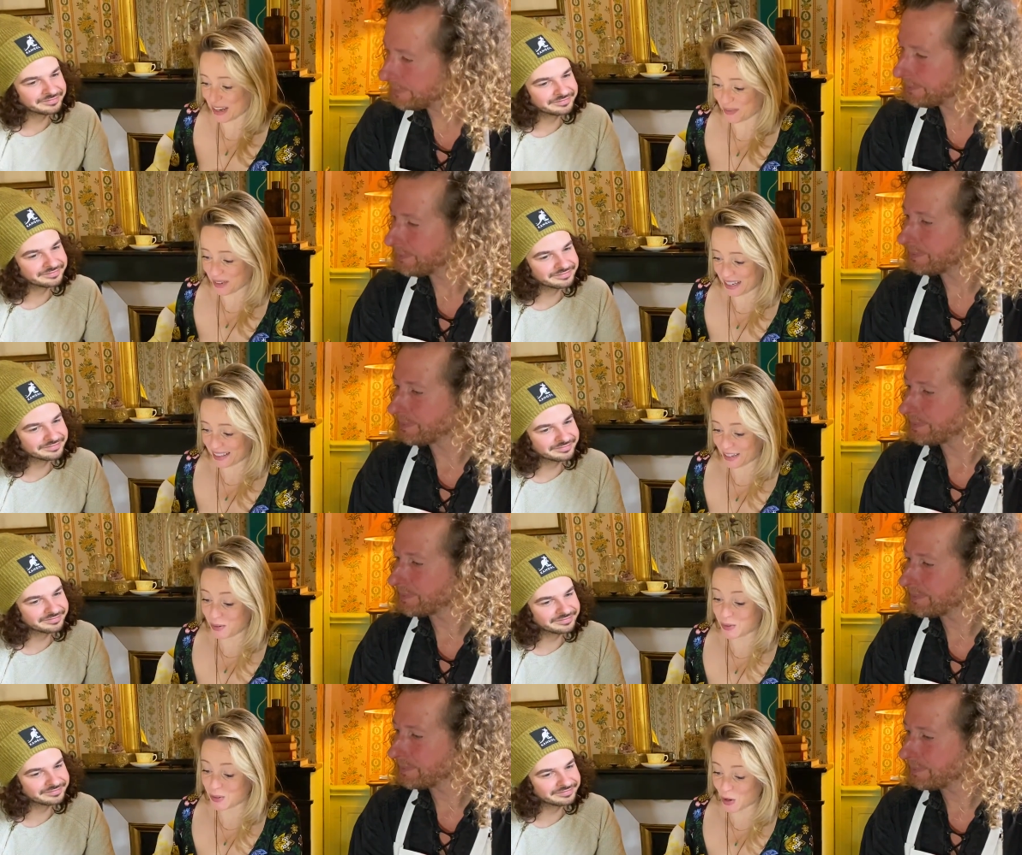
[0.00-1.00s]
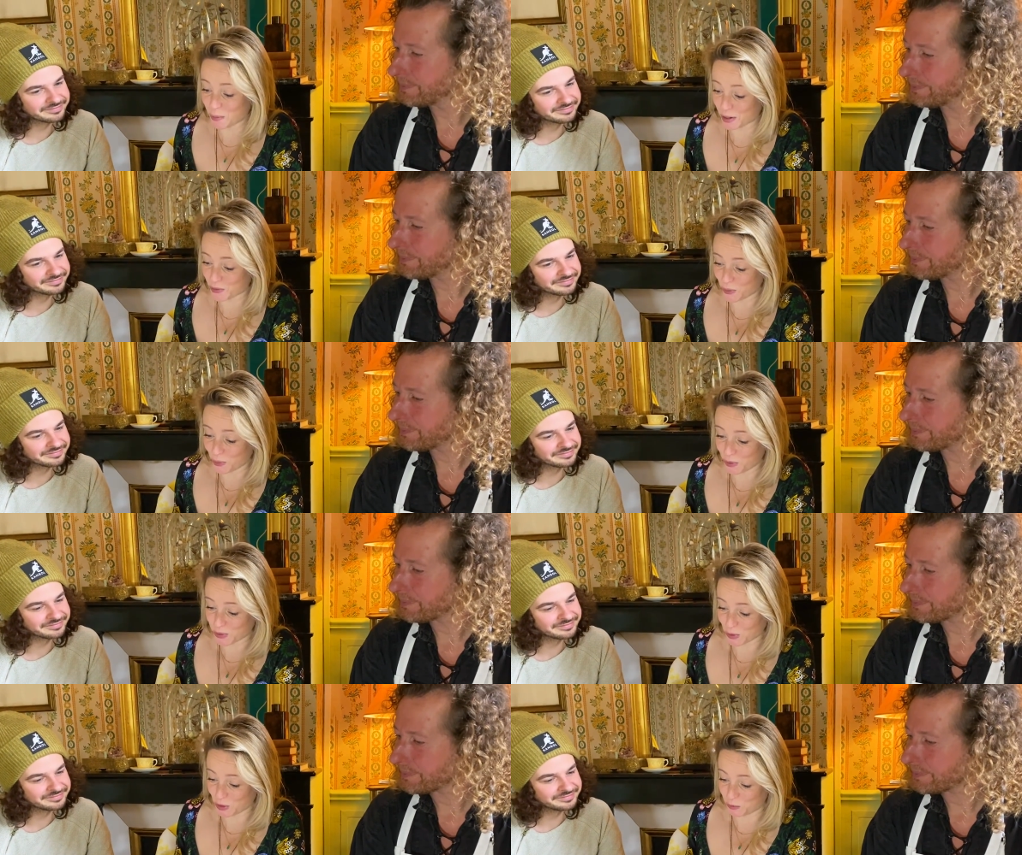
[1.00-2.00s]
Speaker 1: Stephanie, thank you so much for all the
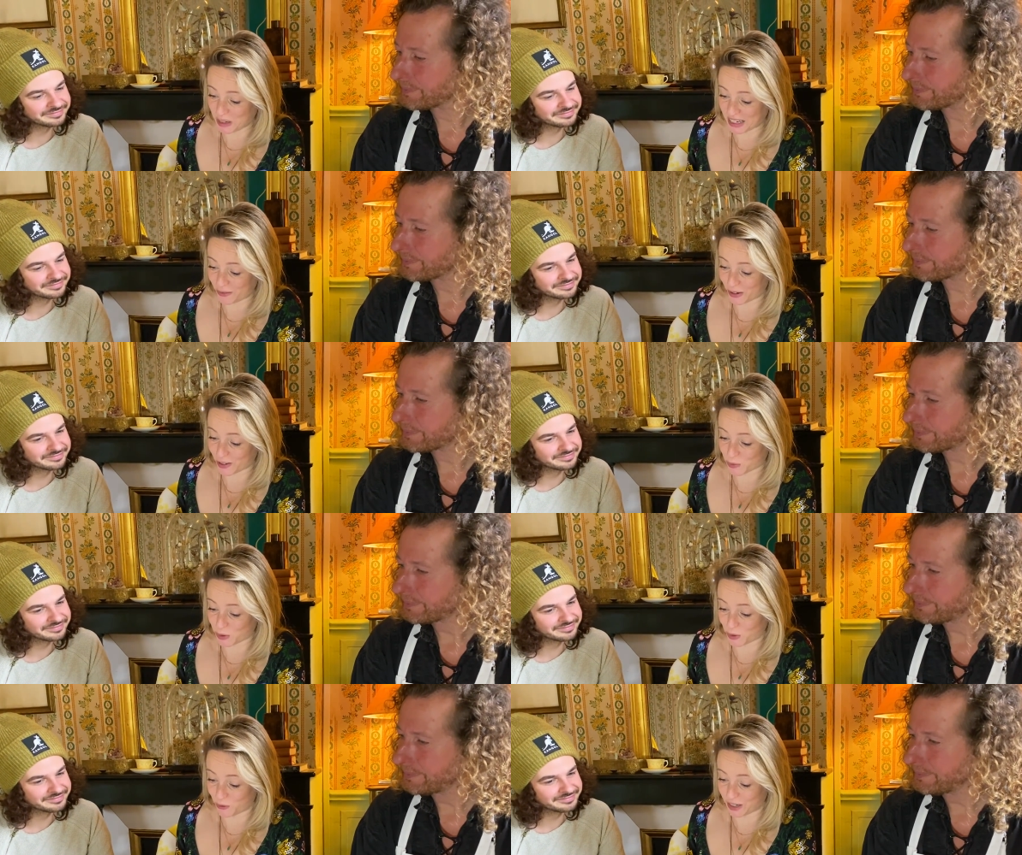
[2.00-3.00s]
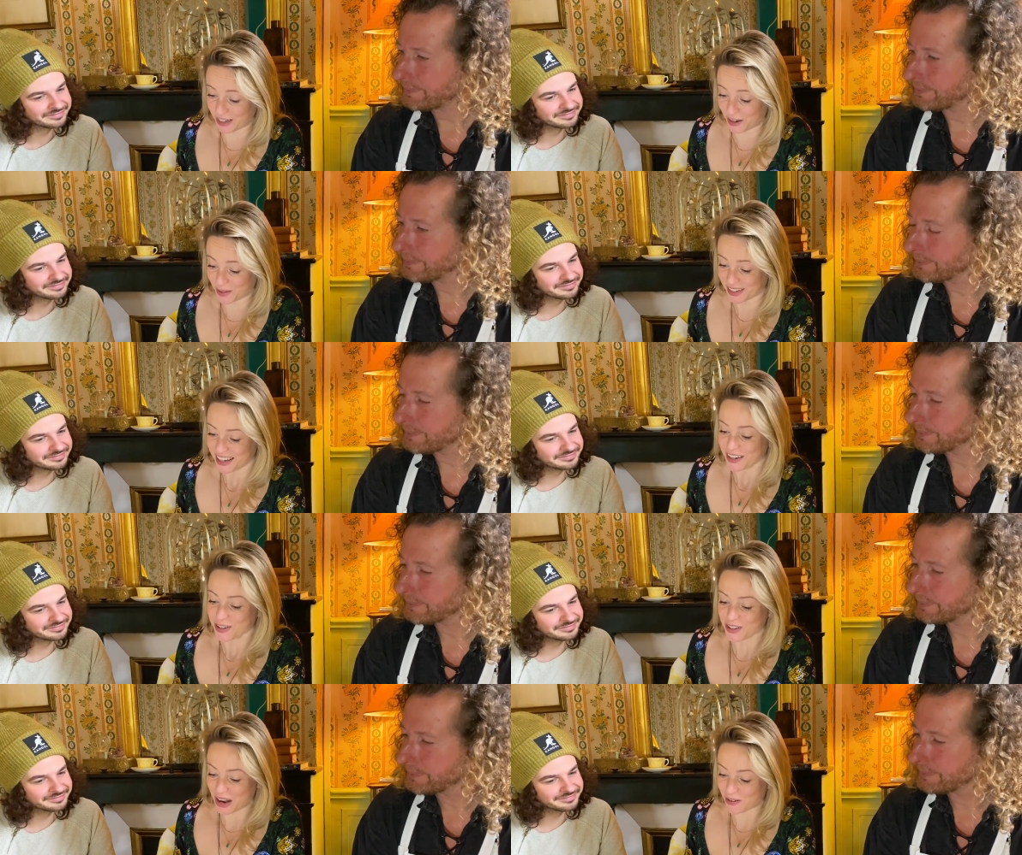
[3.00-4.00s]
joy you've been giving us with your videos,
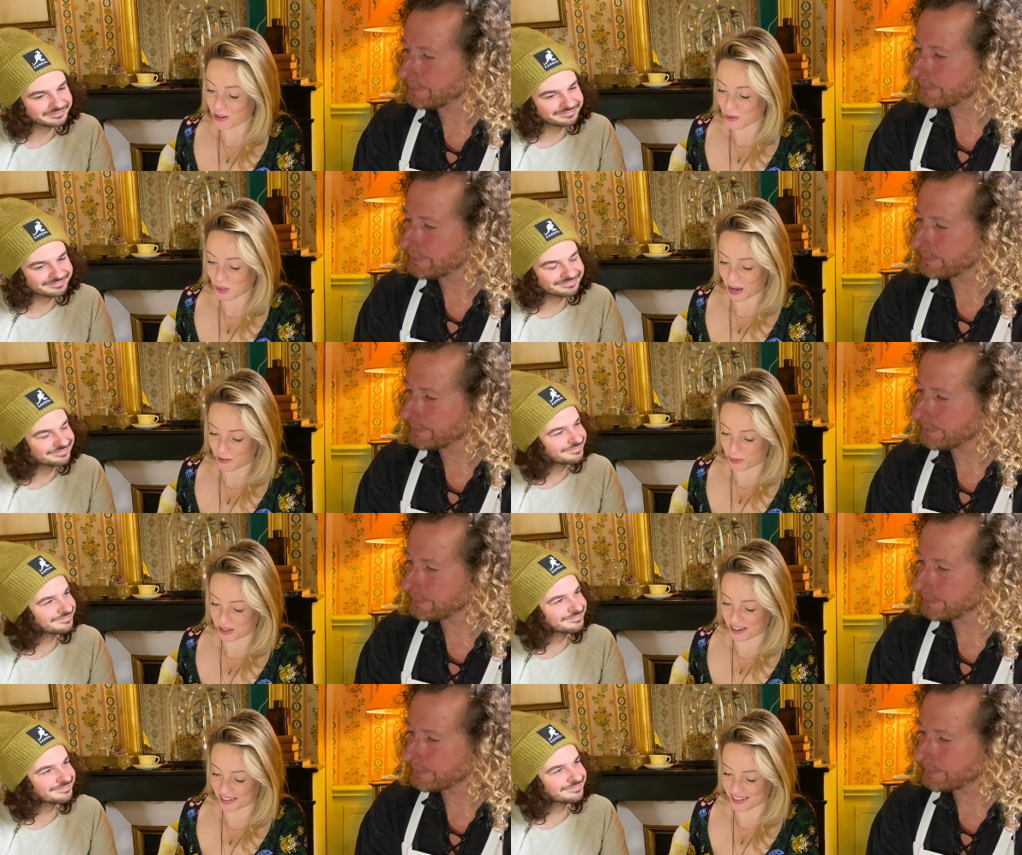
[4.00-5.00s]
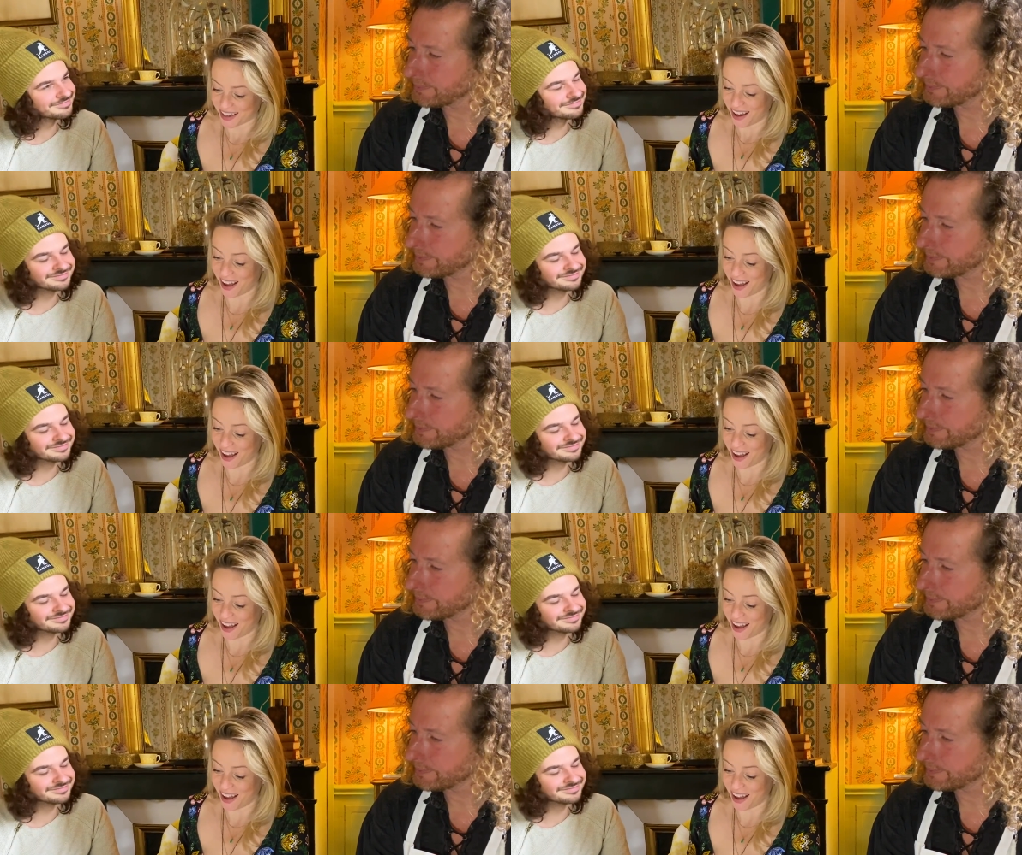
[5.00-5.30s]
sharing your life with us.